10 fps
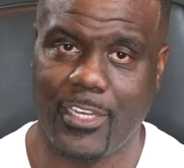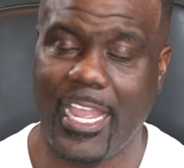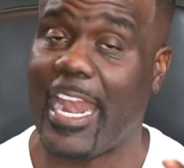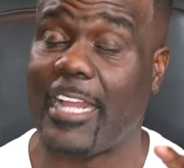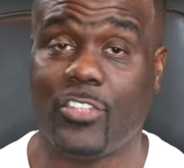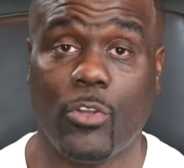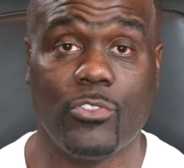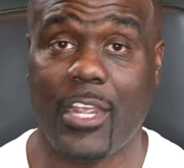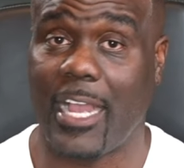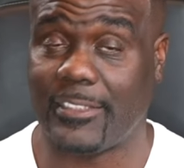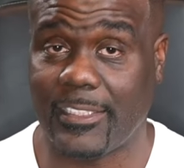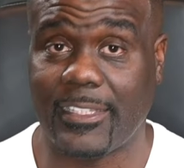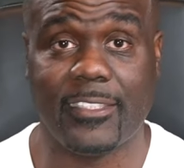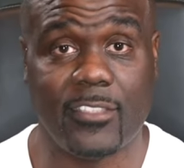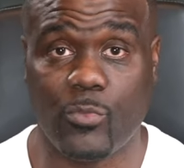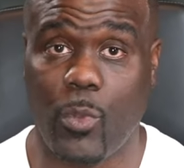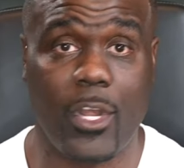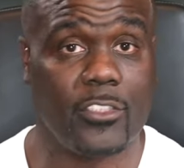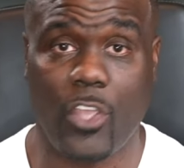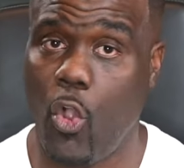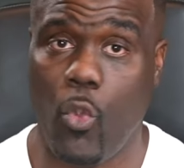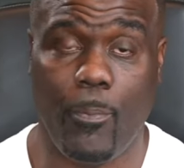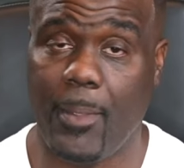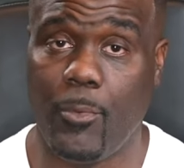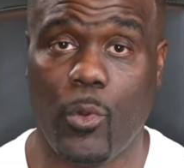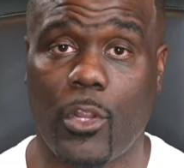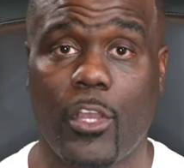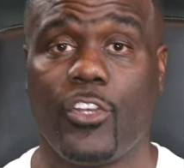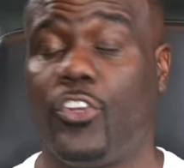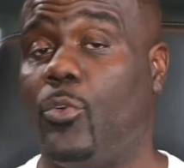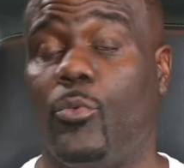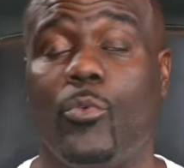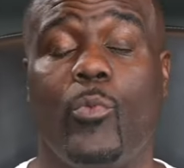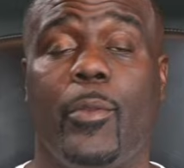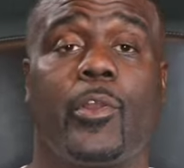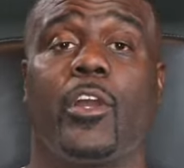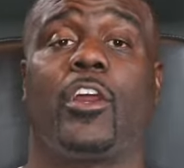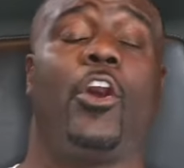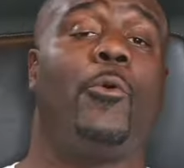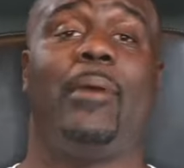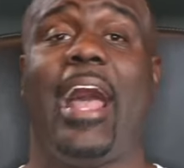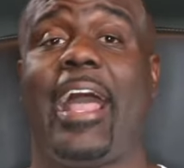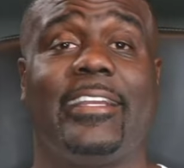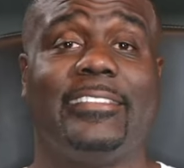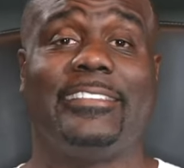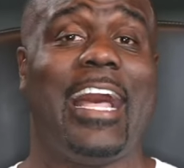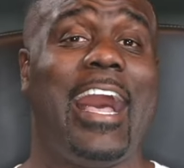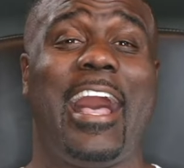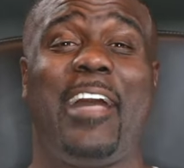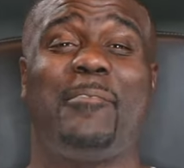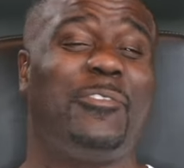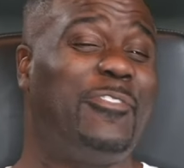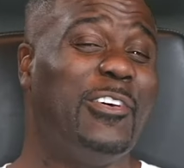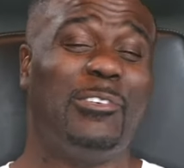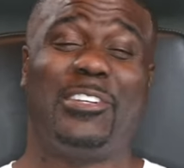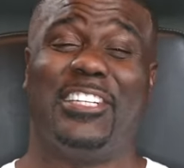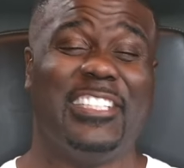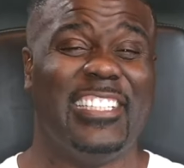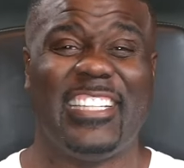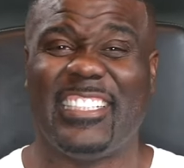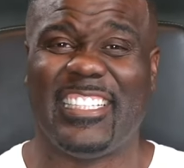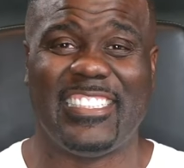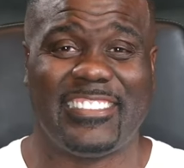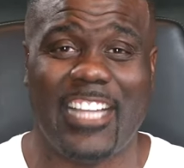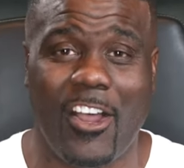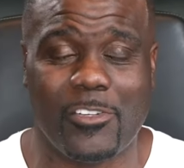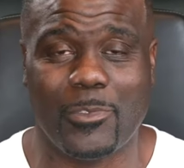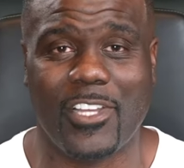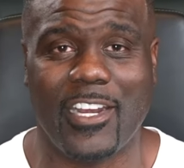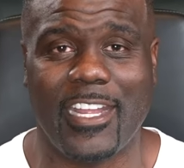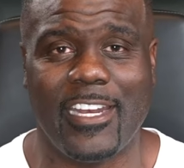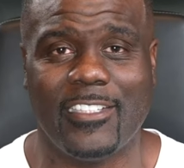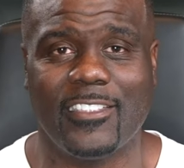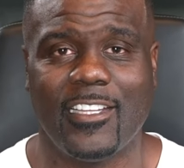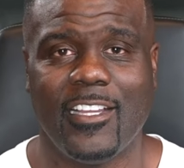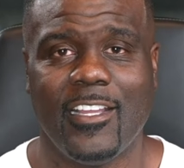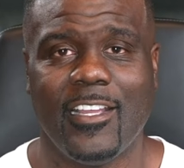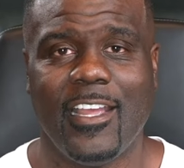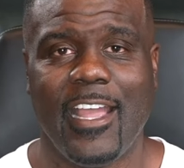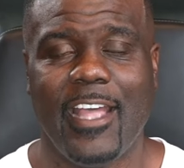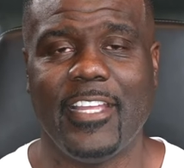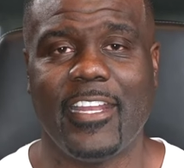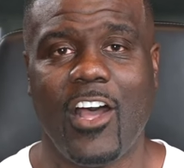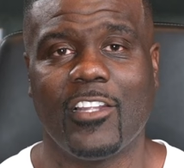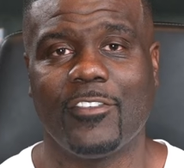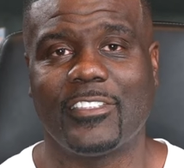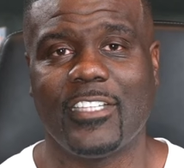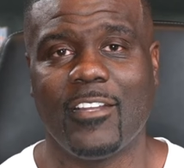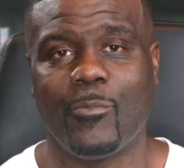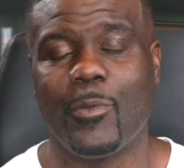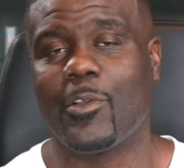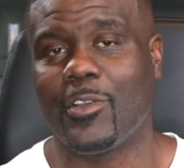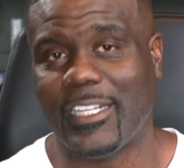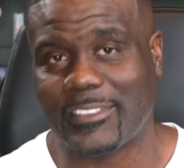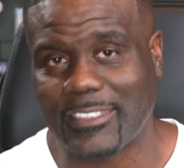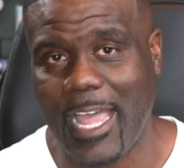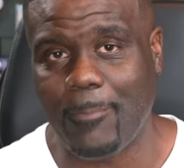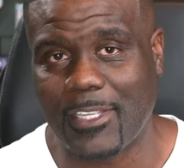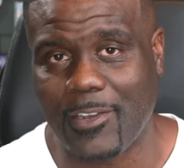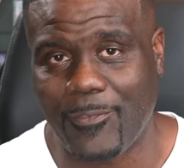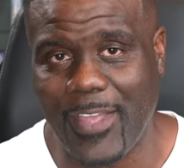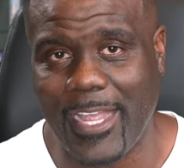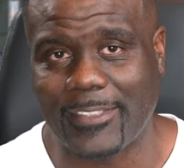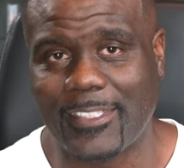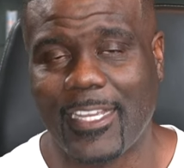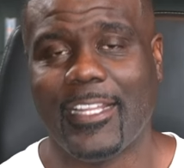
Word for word: And I told you guys that this is what us old people were gonna do. We were gonna go back in time and feel good, and the nostalgia was gonna hit us. And then all of a sudden, we were gonna get slapped in the face.